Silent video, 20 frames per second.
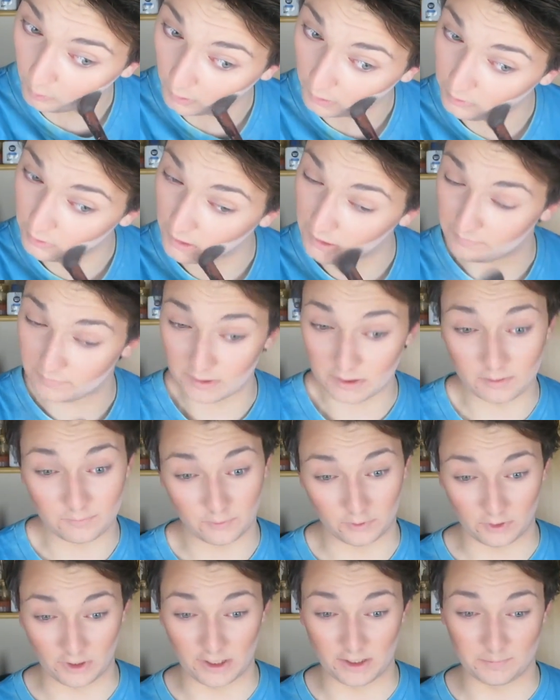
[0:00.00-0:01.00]
and leave it
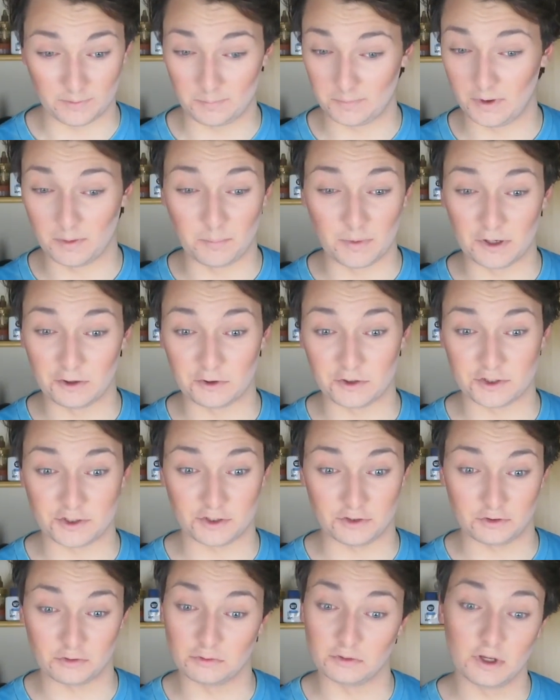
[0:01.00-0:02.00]
for like maybe a minute or
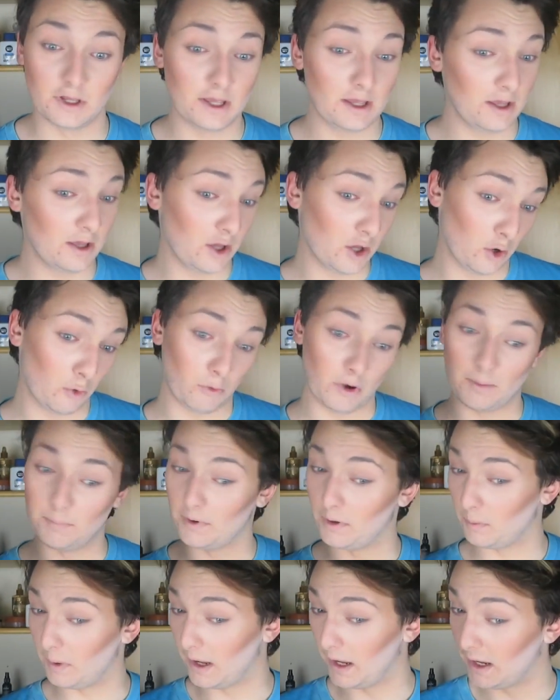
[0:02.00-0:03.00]
two, wipe
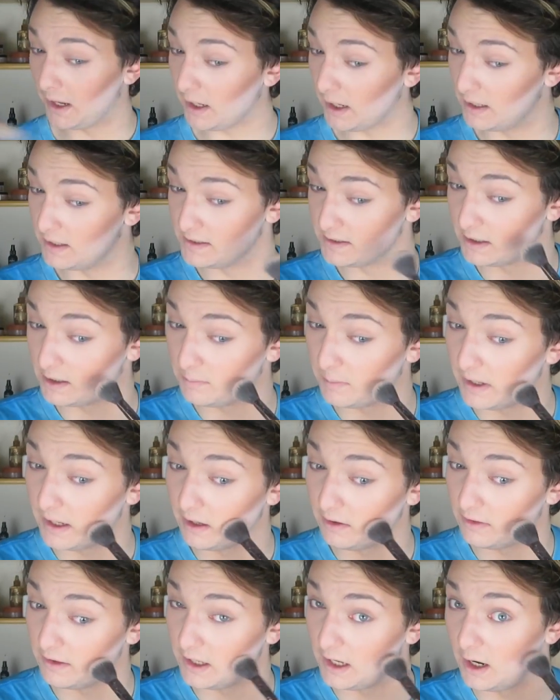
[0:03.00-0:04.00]
it away, and it's going to
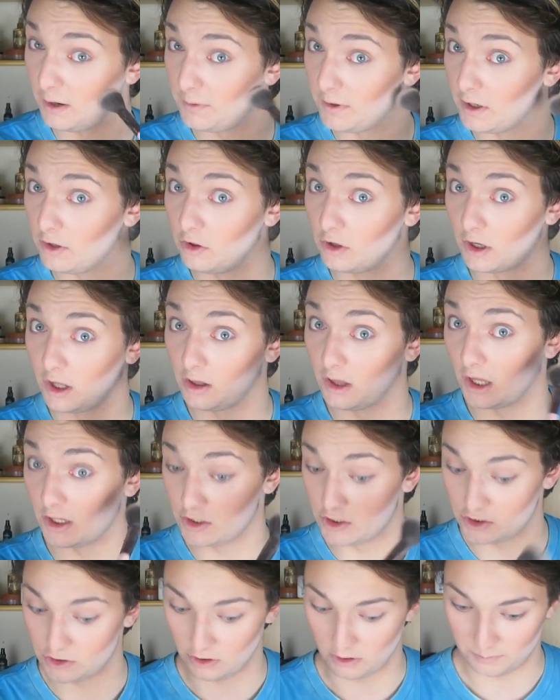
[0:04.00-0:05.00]
make the area look a lot
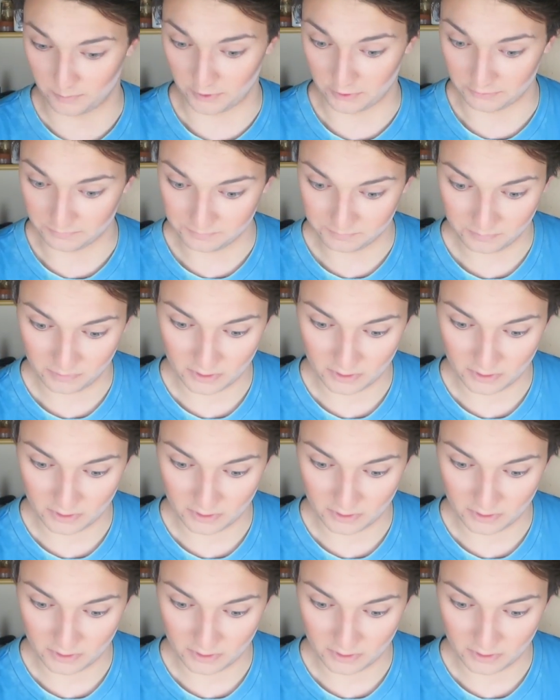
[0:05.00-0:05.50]
sharper.